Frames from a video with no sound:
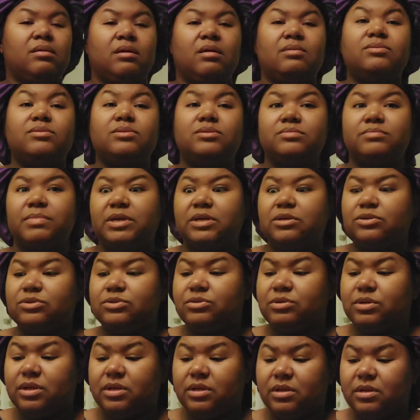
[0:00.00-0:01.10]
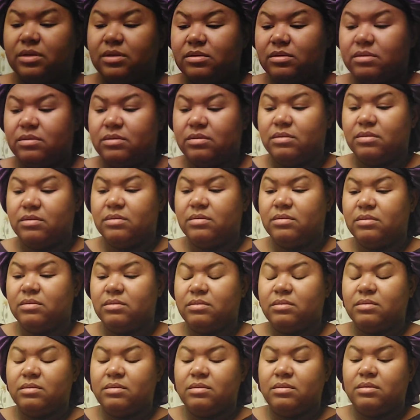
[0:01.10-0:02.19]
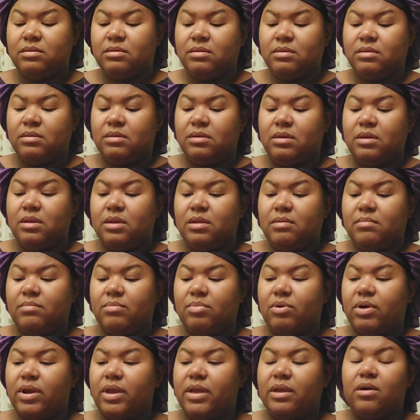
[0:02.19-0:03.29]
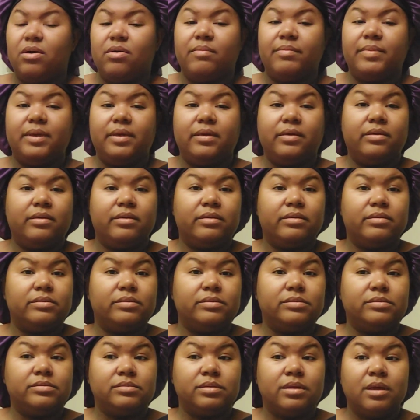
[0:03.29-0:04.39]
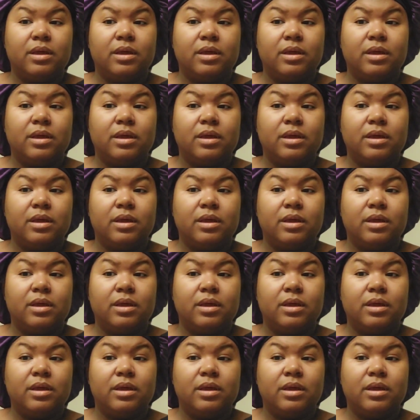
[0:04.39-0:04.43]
I'm just making sure that it didn't break on me, because